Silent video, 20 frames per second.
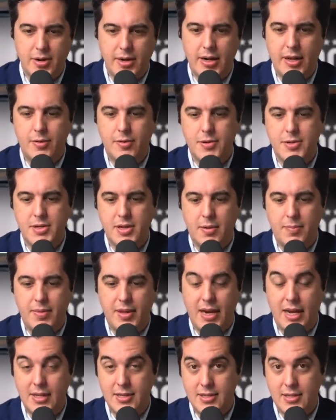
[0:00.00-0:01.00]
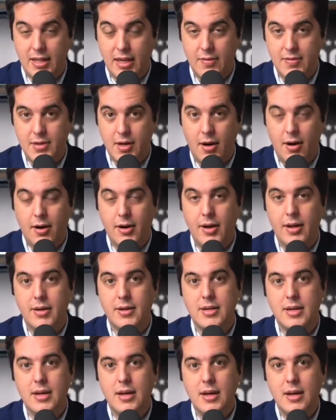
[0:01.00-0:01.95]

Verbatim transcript: another ship that had slaves on it.